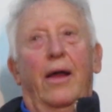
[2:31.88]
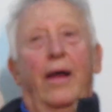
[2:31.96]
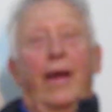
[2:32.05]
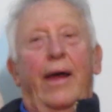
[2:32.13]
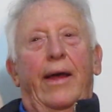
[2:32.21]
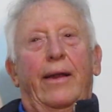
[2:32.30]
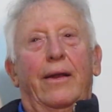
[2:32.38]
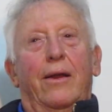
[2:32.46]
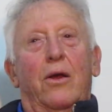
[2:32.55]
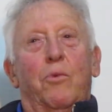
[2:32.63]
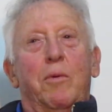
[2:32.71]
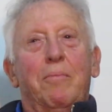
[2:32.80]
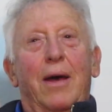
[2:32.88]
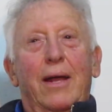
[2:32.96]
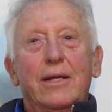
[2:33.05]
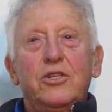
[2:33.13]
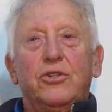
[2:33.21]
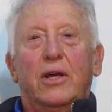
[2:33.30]
And we
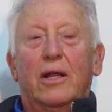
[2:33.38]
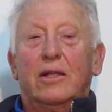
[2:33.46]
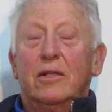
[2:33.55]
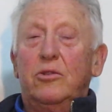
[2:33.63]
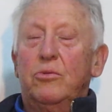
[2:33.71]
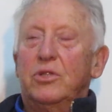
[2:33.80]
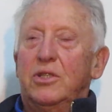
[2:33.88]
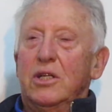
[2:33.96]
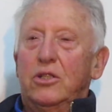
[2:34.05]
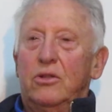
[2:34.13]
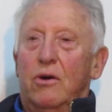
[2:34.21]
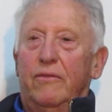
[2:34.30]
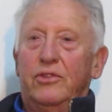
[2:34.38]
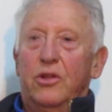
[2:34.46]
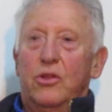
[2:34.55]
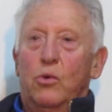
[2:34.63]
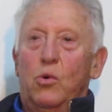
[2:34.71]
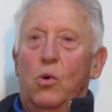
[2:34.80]
managed to get, this was just after
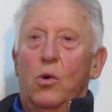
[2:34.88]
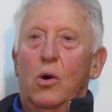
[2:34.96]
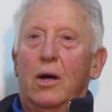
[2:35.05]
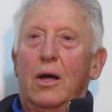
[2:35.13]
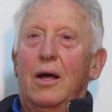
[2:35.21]
the war,